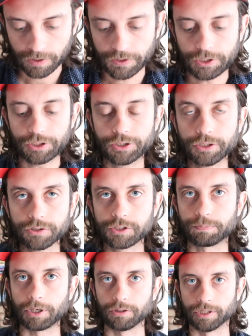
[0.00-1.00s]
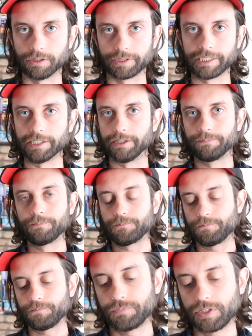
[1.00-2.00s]
Huge bolo here.
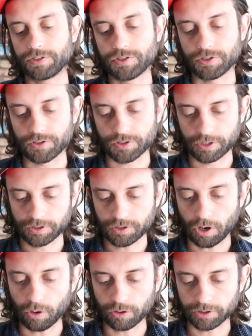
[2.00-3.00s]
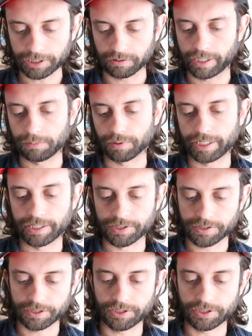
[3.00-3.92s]
This is a totally great brand.